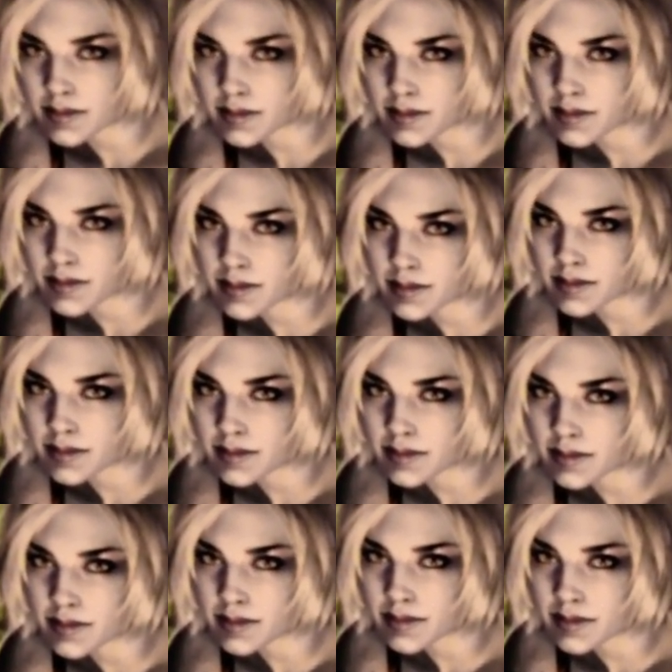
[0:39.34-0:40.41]
What's that set
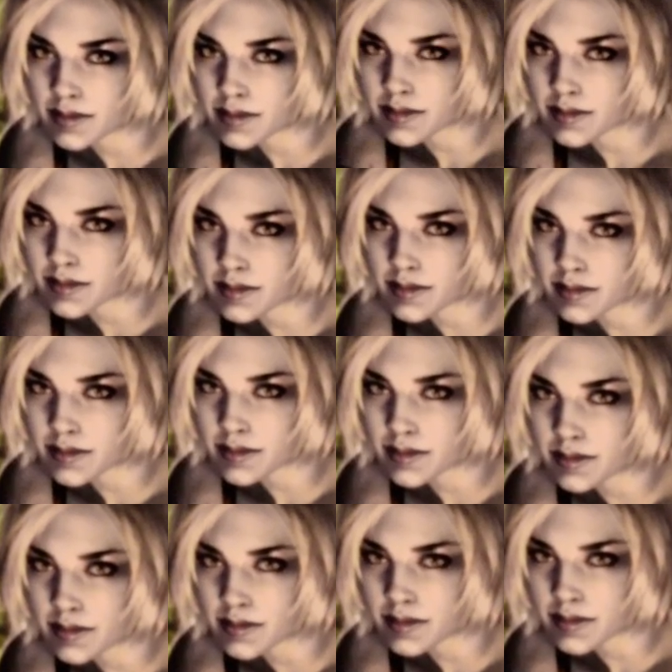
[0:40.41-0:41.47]
called? Came
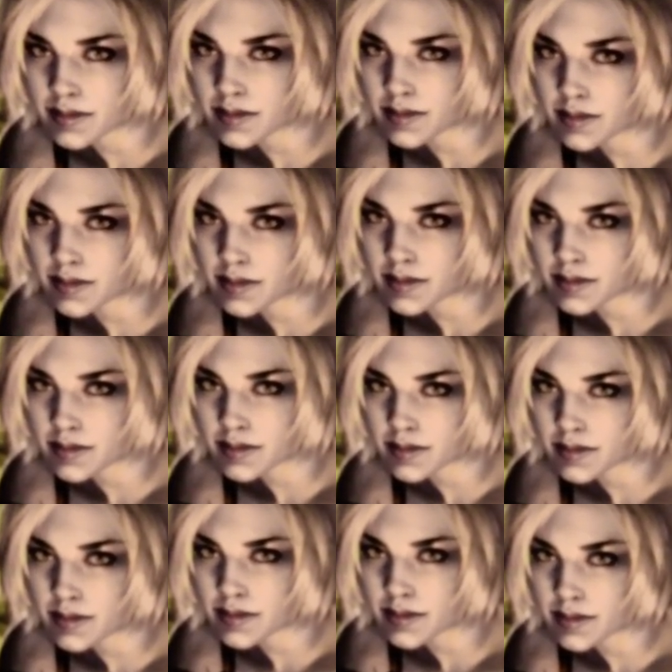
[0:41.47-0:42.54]
out last year.
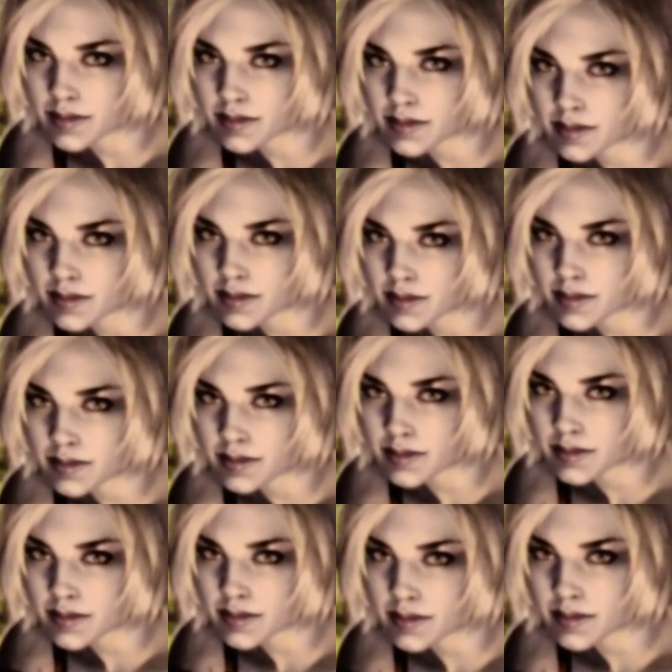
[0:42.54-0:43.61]
Theros,
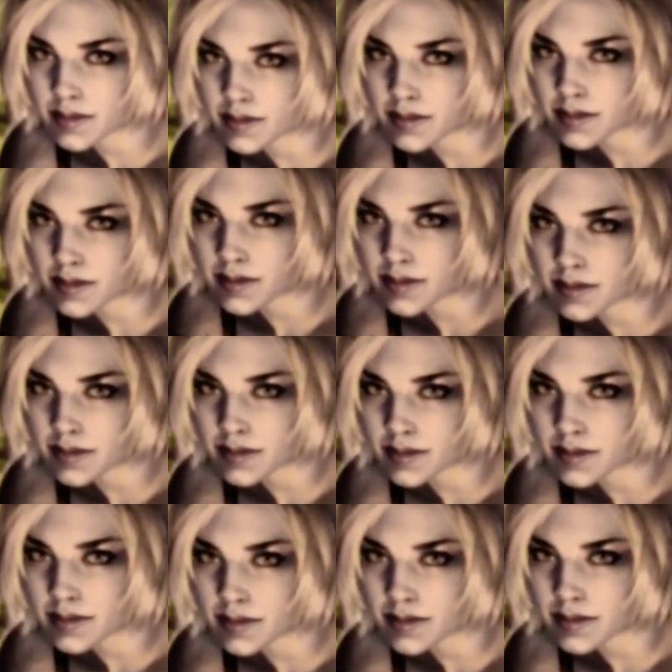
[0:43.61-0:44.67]
not Born
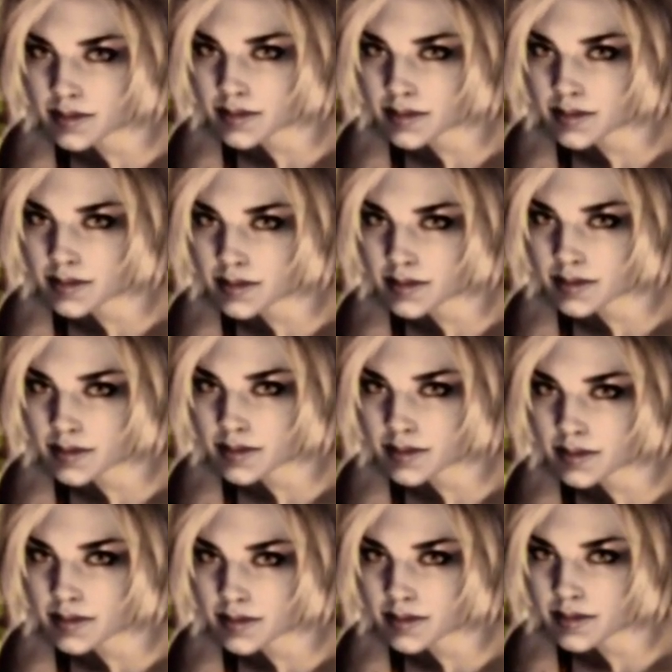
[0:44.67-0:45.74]
of the Gods.
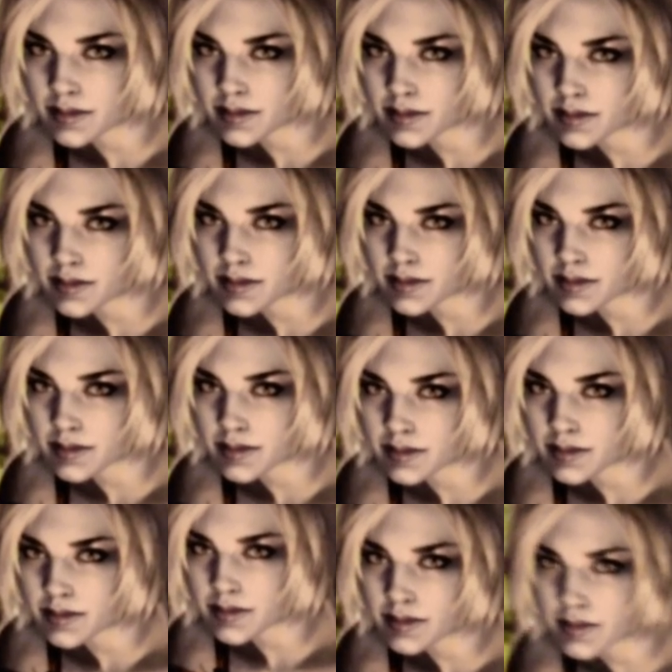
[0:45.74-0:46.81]

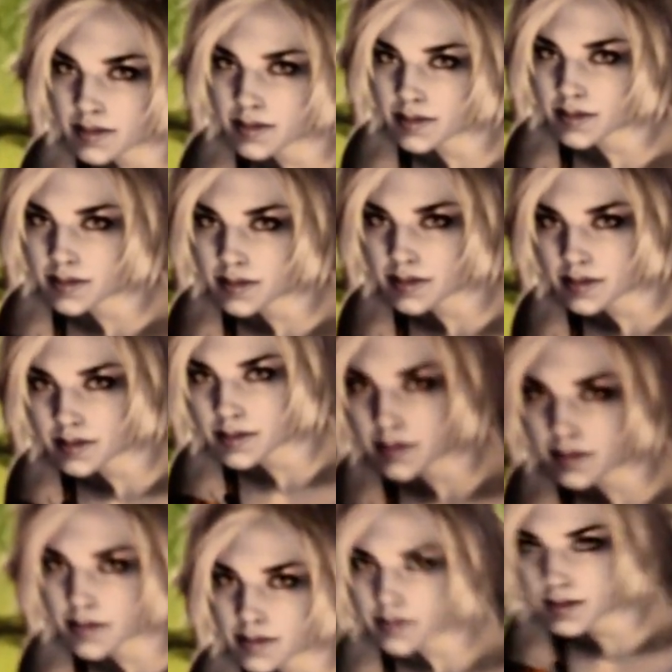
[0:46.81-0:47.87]
Something death.
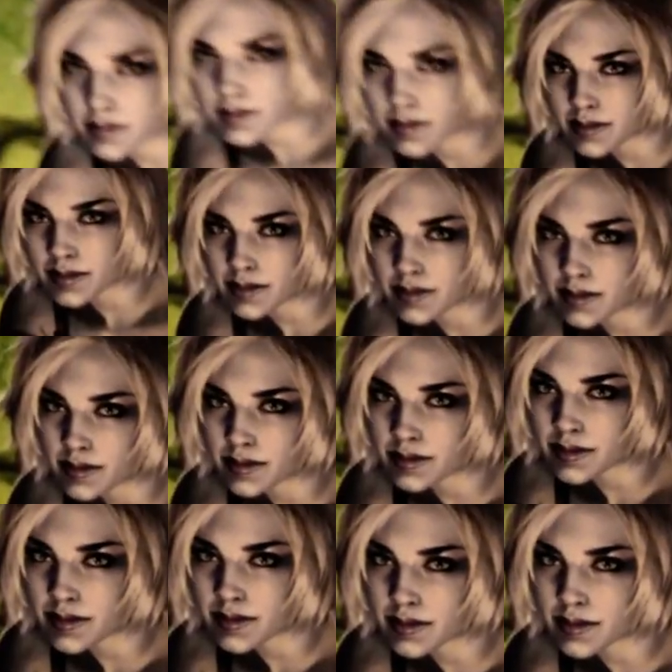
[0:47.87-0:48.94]
Something death. It's gonna
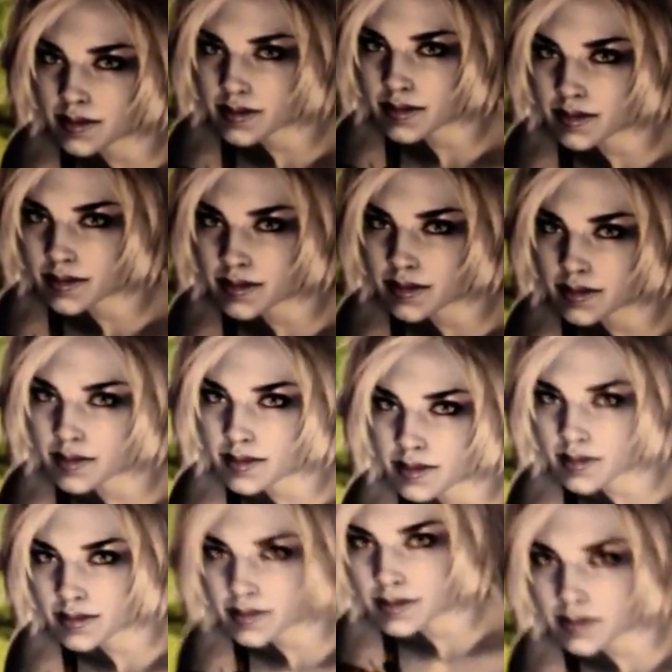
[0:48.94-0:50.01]
come to me. It's gonna
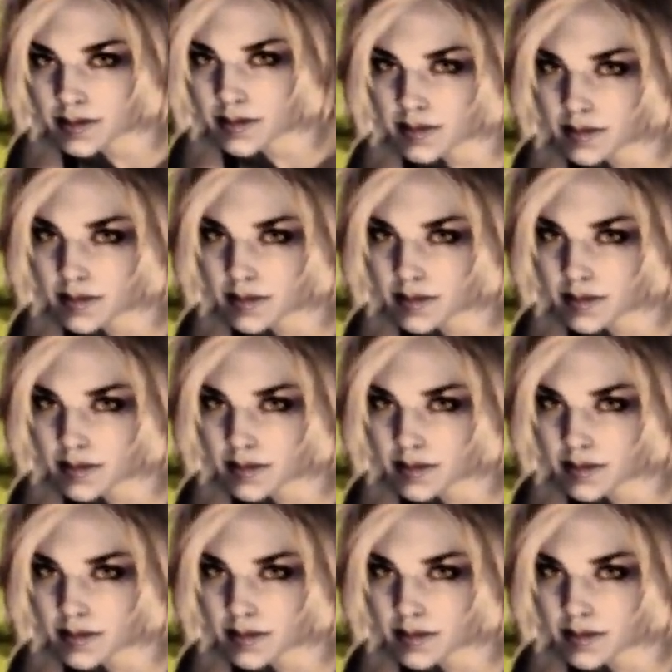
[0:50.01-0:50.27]
come to me.